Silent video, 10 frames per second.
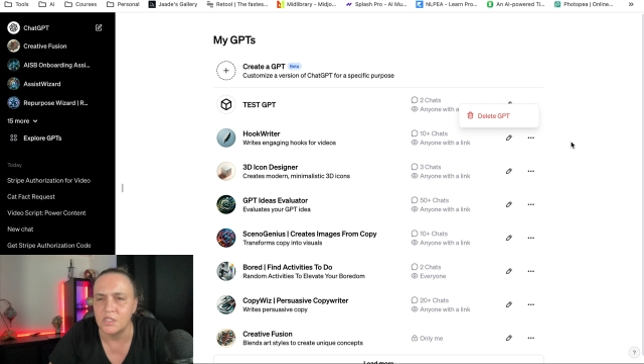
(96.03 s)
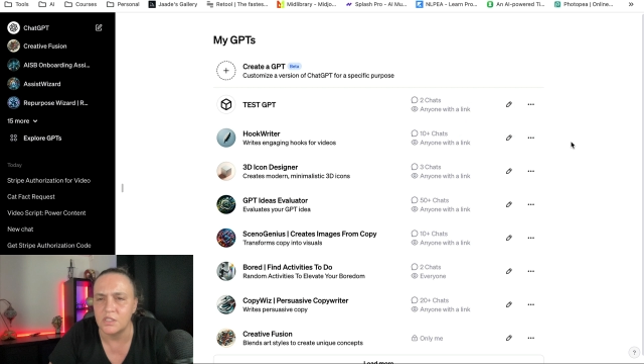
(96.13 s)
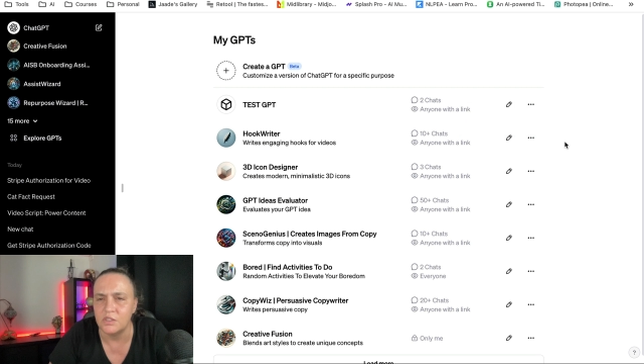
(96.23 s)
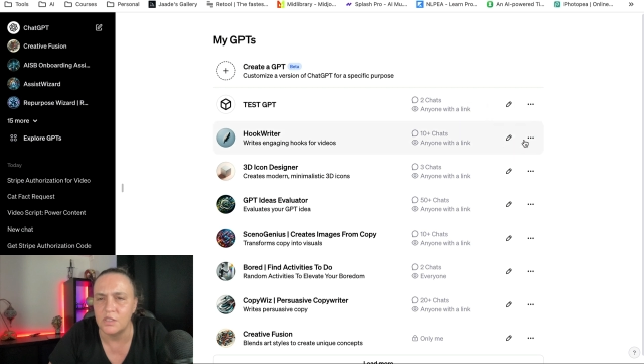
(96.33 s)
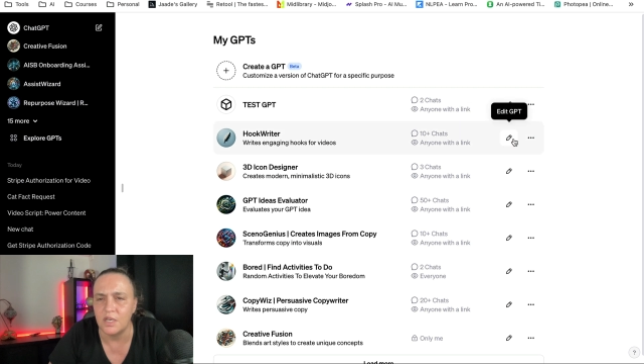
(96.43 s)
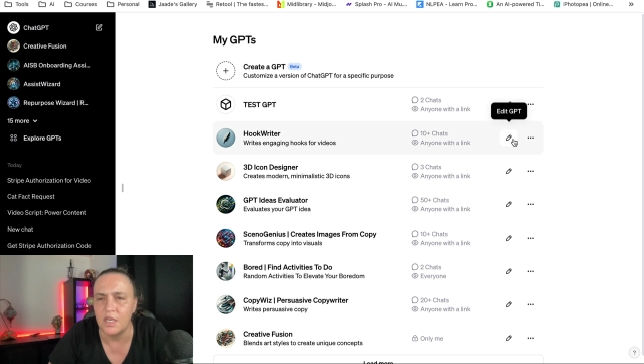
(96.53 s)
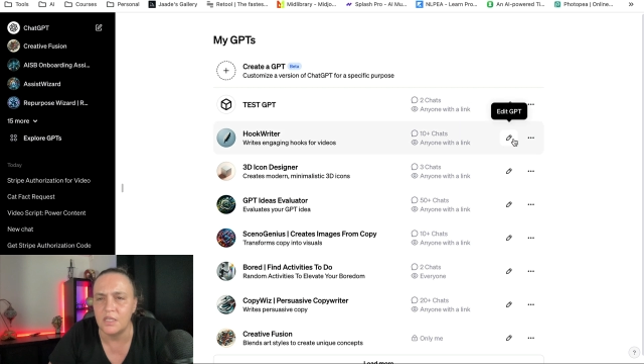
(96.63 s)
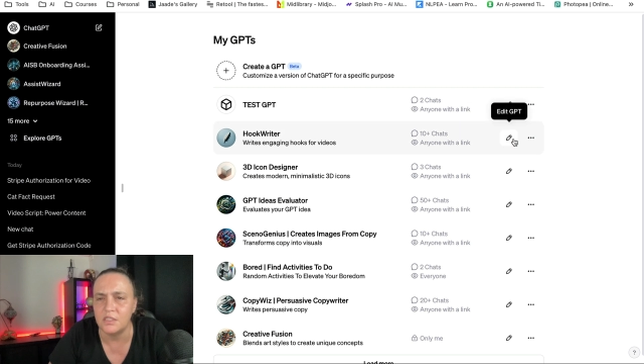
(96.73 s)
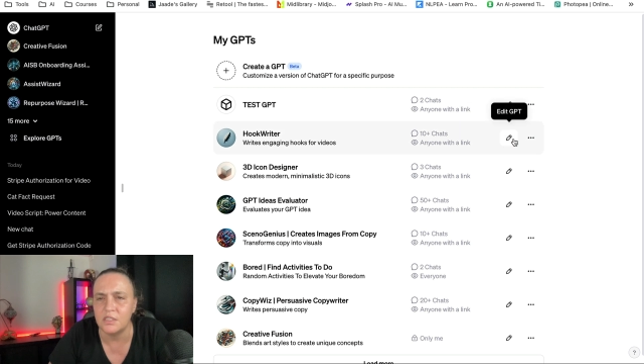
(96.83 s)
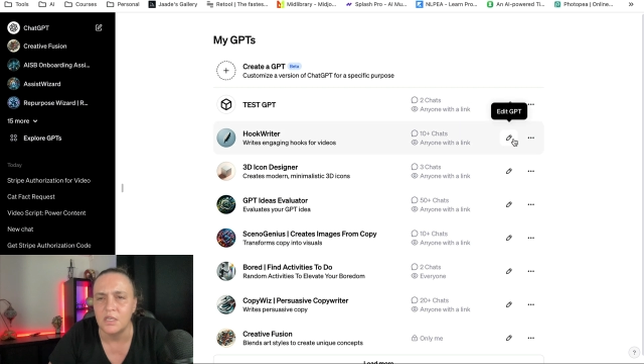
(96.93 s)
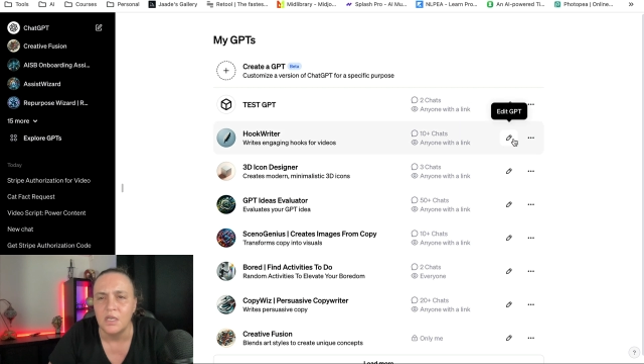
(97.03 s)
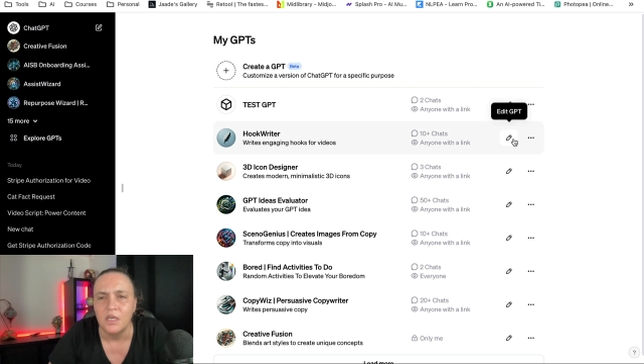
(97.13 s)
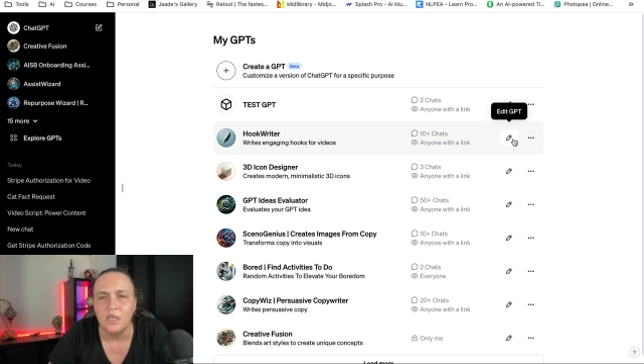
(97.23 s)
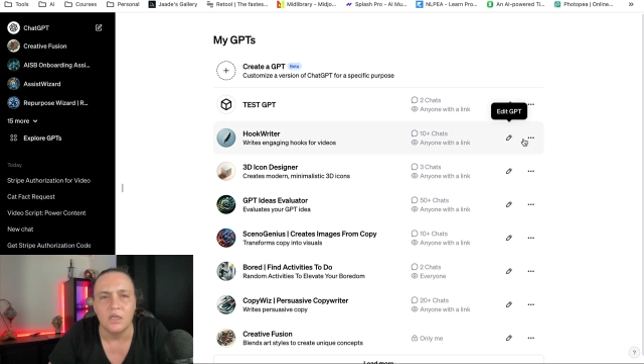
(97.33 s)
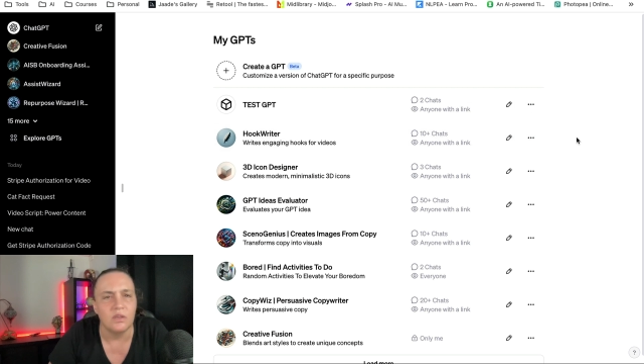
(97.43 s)
This is delete.
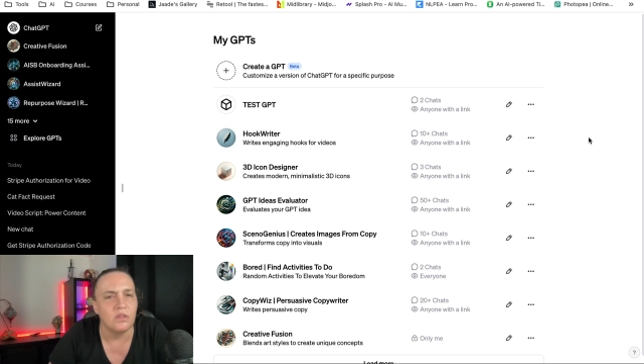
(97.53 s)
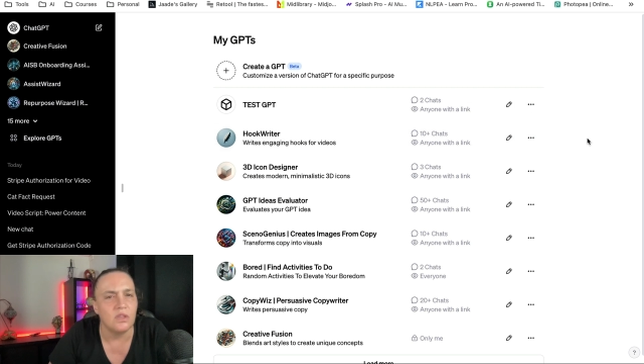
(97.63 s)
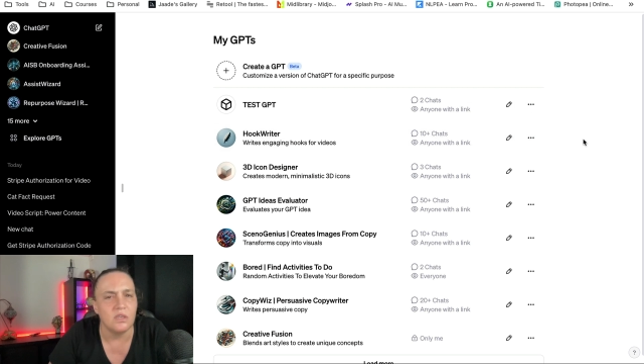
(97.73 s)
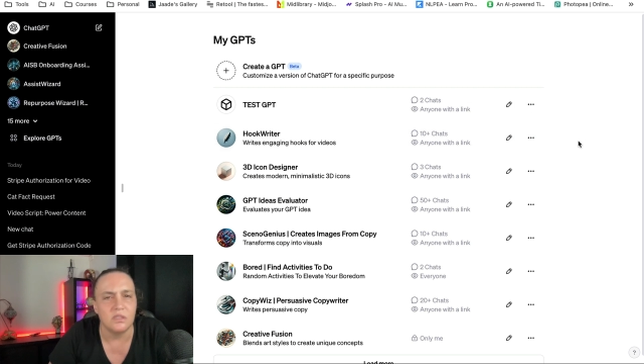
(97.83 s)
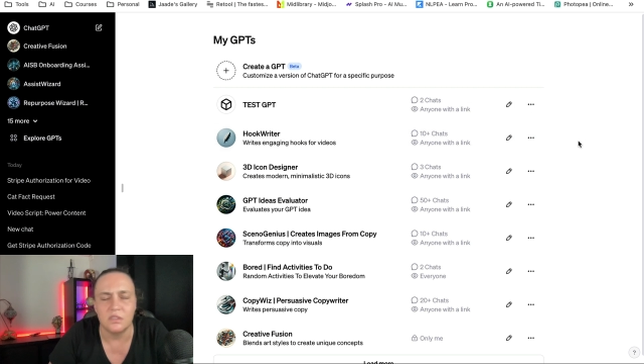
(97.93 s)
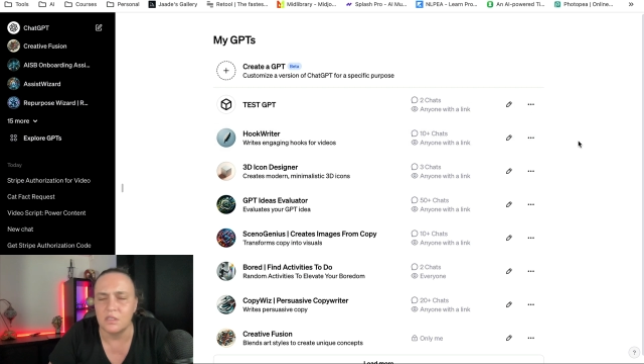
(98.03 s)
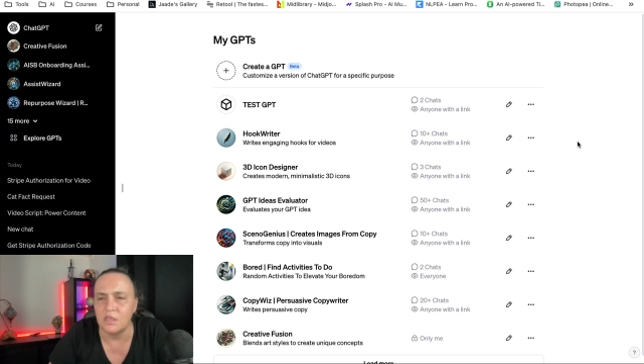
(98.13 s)
This